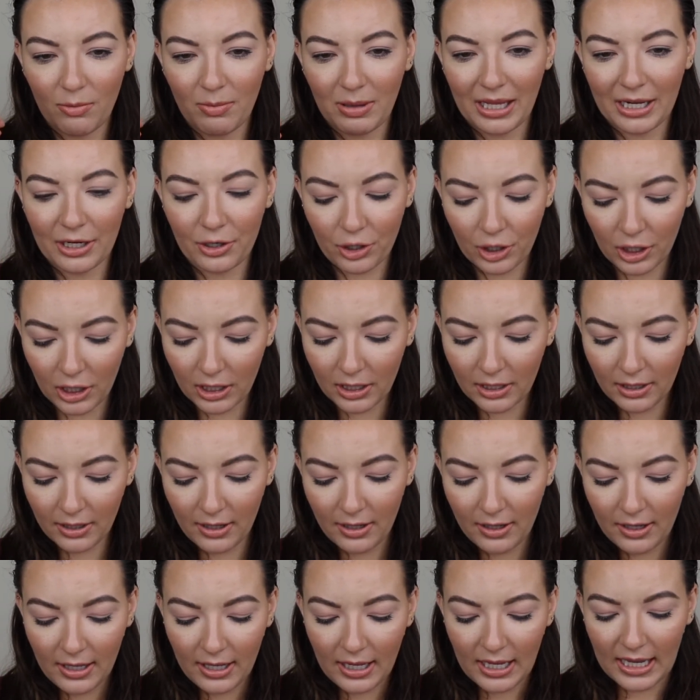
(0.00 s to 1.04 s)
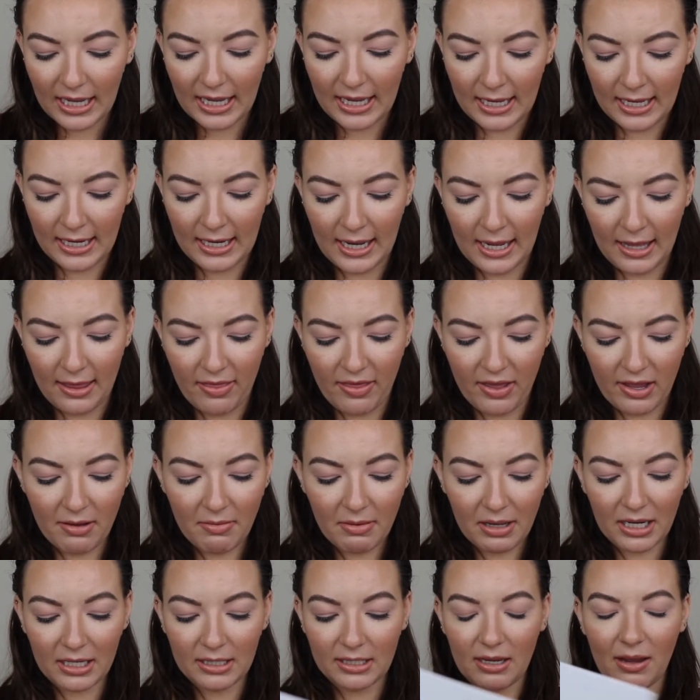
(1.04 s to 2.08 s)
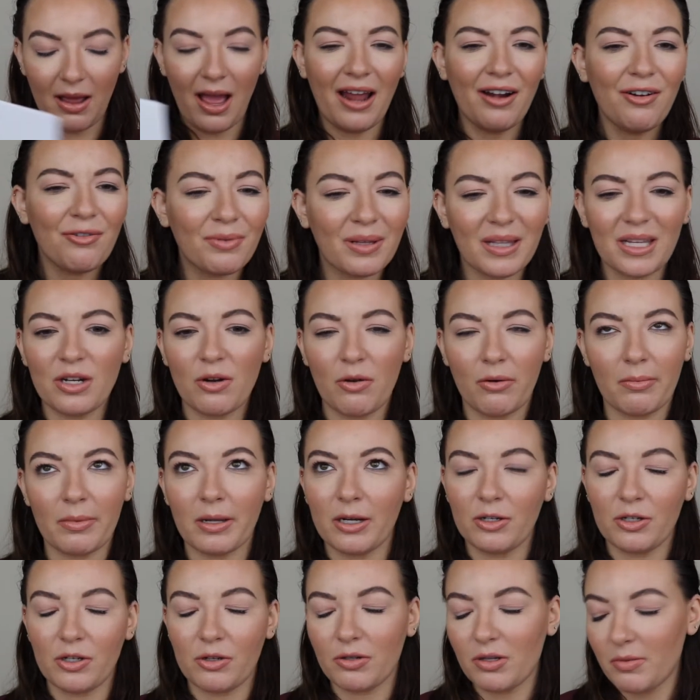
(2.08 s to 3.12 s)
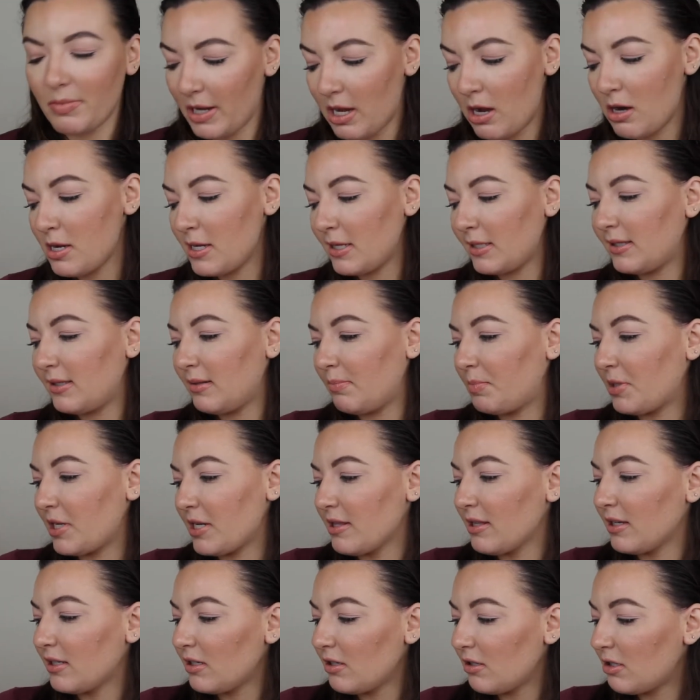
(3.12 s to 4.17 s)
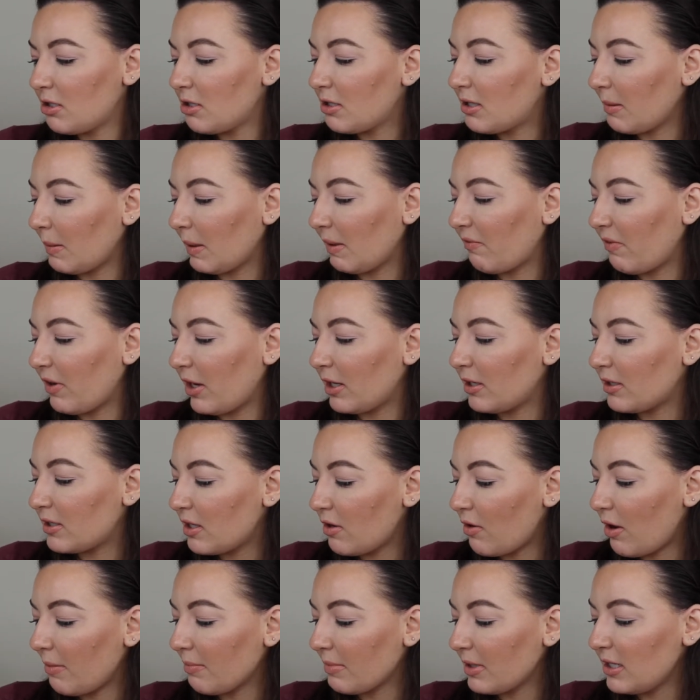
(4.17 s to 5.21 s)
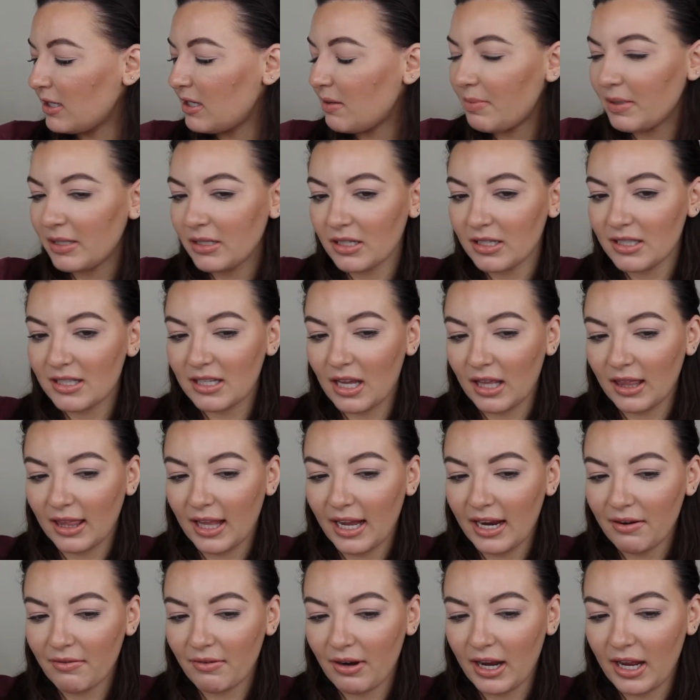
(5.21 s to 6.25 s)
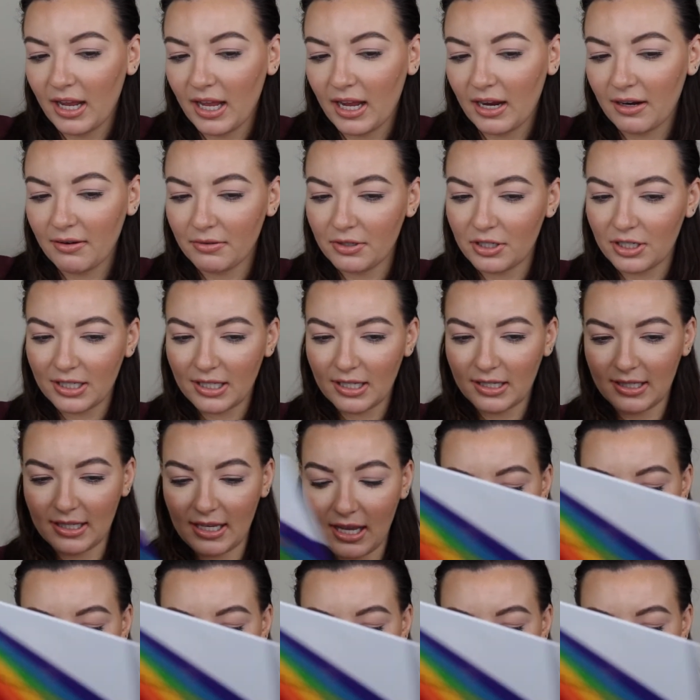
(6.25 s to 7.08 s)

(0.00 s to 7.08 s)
blender. And I think I don't really know what I'm gonna do, to be honest, but let's just do something fun. So I'm gonna dip into Sunlight right here, which is this